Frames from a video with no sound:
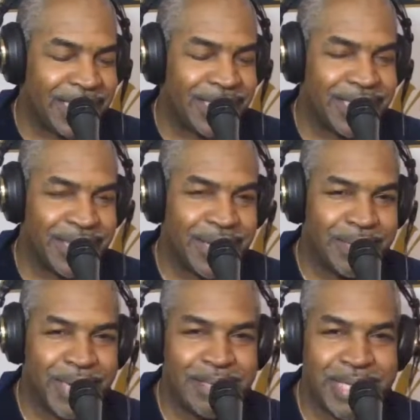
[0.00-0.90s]
so
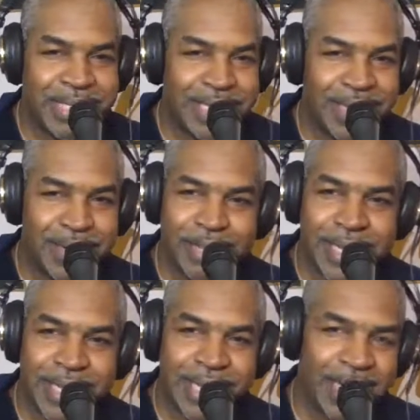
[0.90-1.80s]
I'm excited
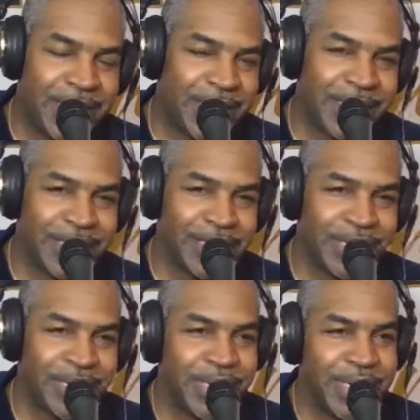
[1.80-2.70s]
about that. And
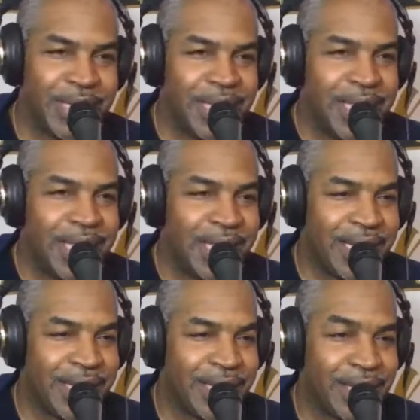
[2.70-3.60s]
so
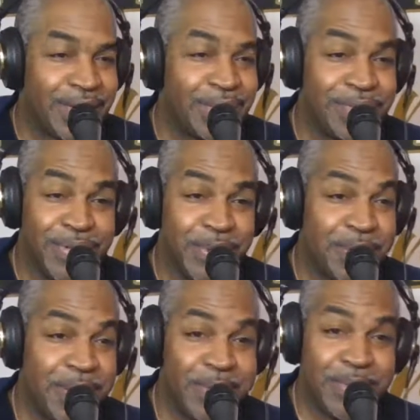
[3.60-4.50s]
those of you
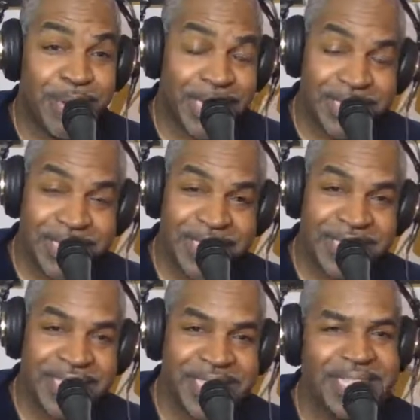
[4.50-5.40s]
who may be watching
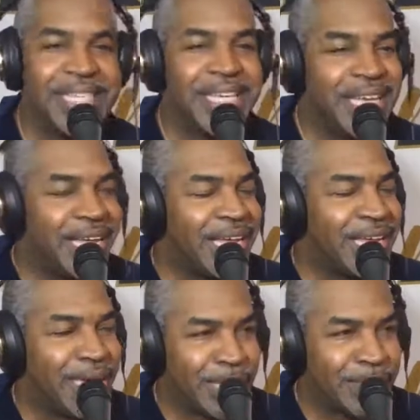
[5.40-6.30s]
this,
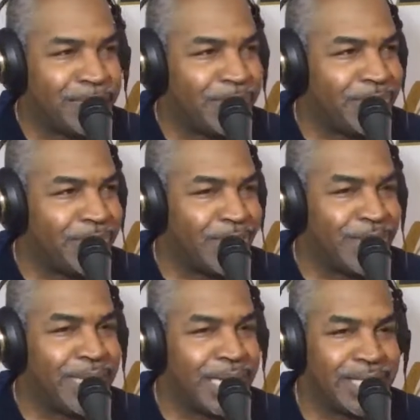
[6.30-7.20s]
if
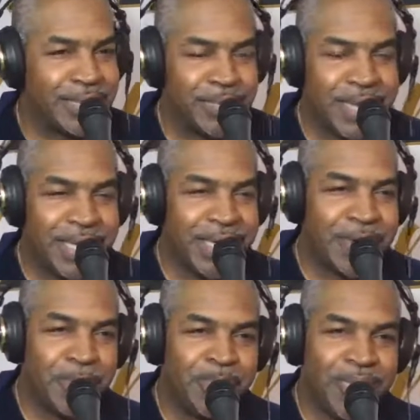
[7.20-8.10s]
you like to make,
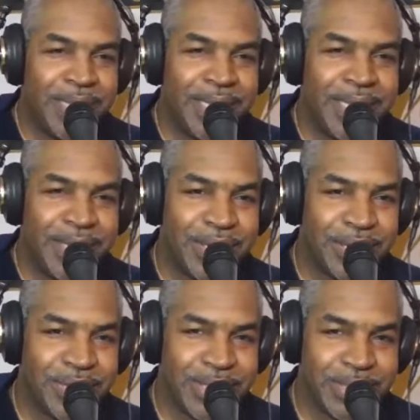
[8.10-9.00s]

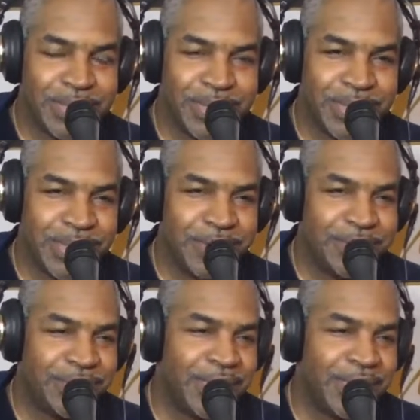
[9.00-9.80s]
some sort of